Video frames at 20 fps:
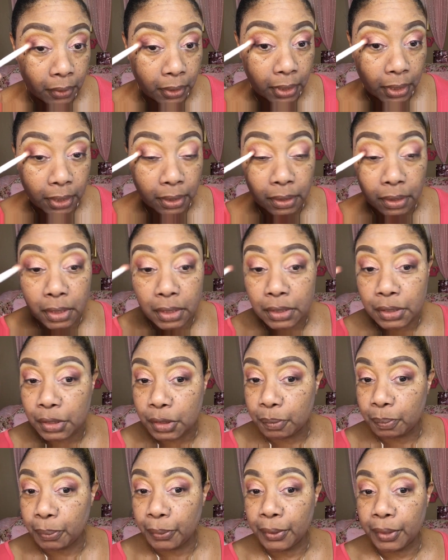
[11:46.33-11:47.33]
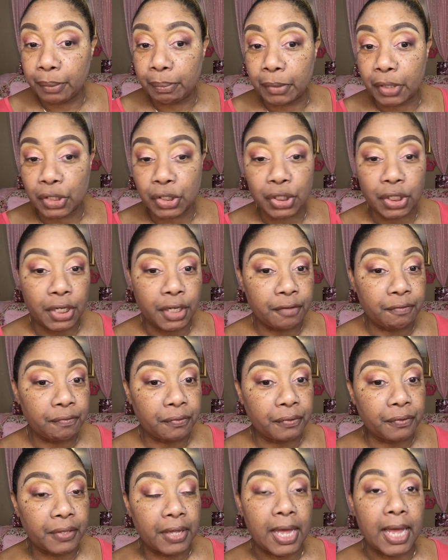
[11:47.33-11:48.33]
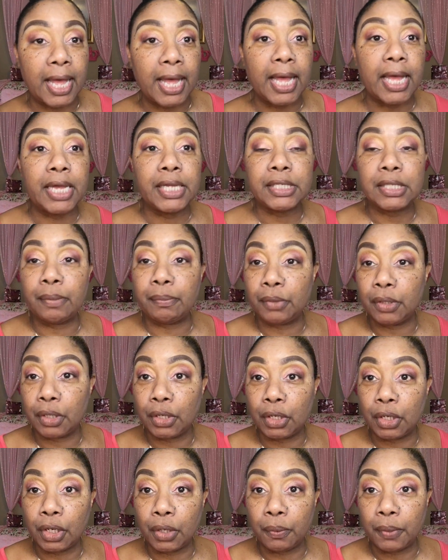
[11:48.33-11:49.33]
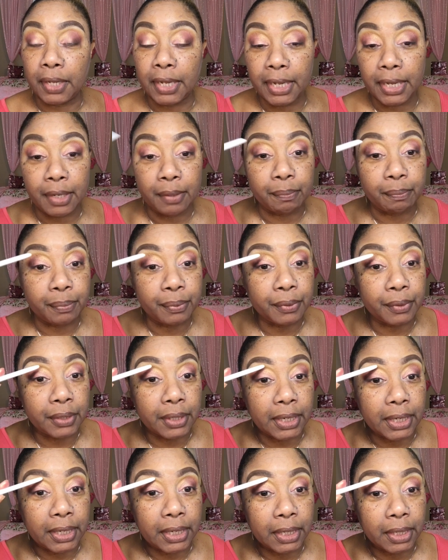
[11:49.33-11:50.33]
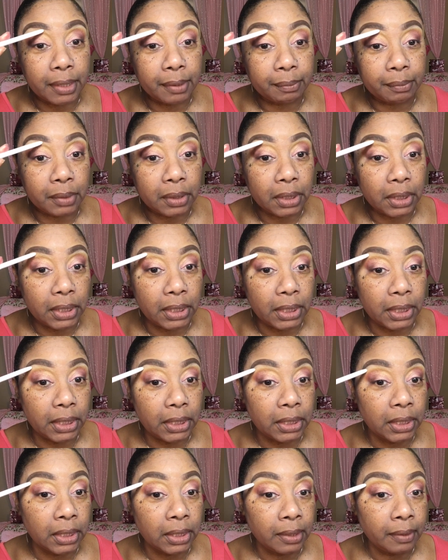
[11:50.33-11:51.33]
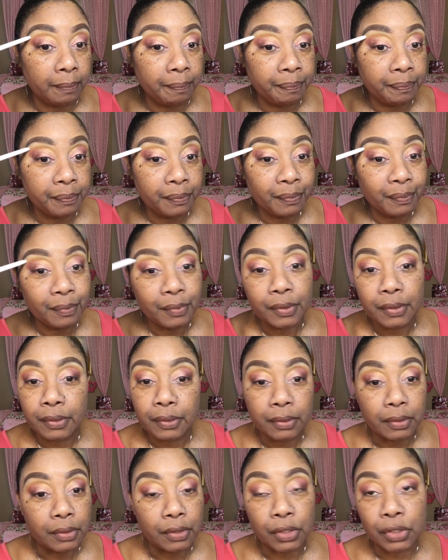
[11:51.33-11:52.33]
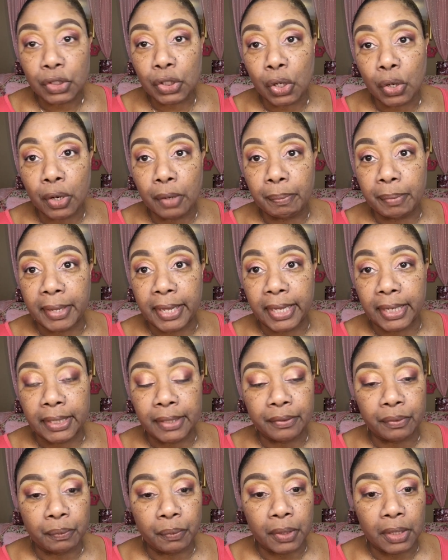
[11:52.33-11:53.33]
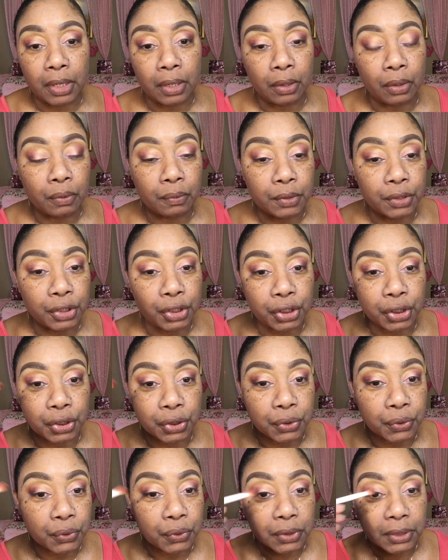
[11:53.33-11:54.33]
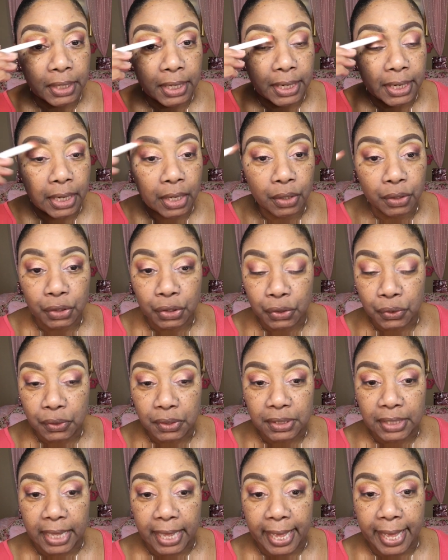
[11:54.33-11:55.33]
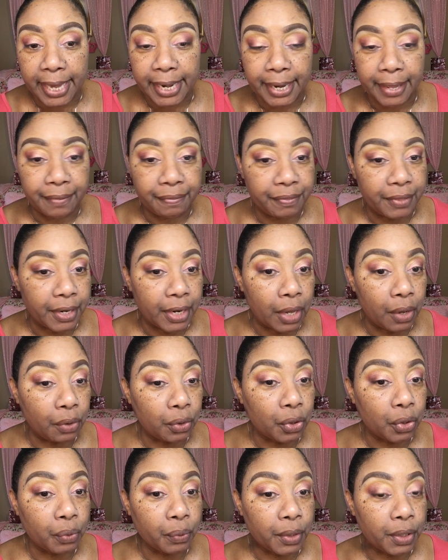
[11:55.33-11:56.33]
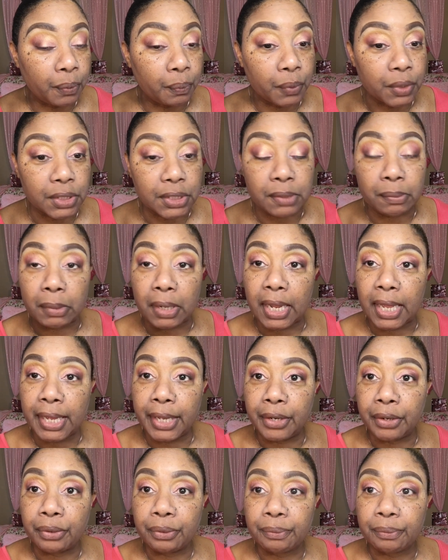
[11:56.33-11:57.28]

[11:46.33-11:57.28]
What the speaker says: And this is pretty much it for the eyes. I'm going to go ahead and put a lid, the Tarte palette, the one I always use, and I'll use that. And then I'll go in with some liner.